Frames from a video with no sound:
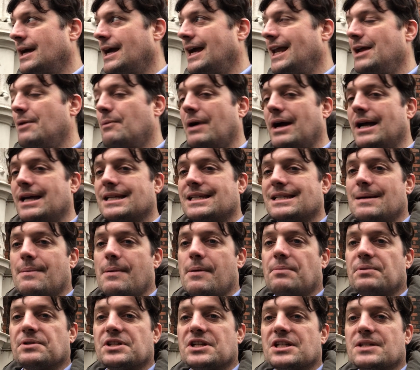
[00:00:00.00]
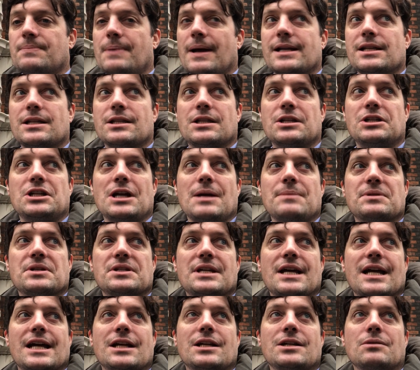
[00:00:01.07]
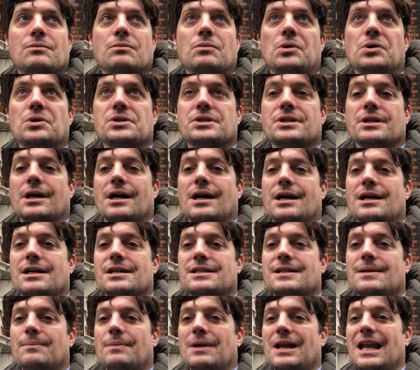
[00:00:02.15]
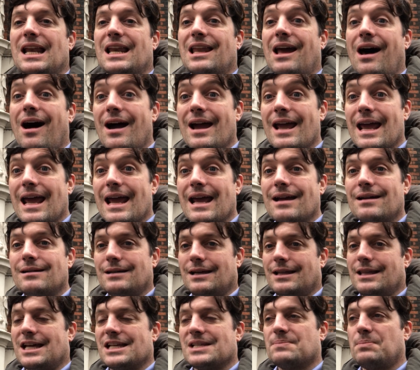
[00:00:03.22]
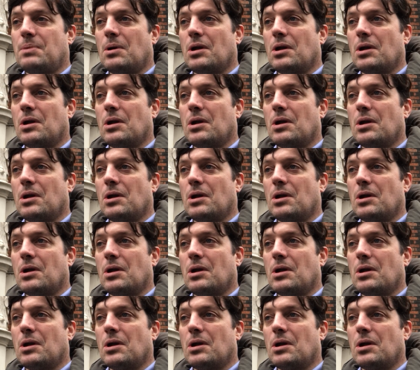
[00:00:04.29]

Anyway, some people suspected that James II was uh, simply lying, and that's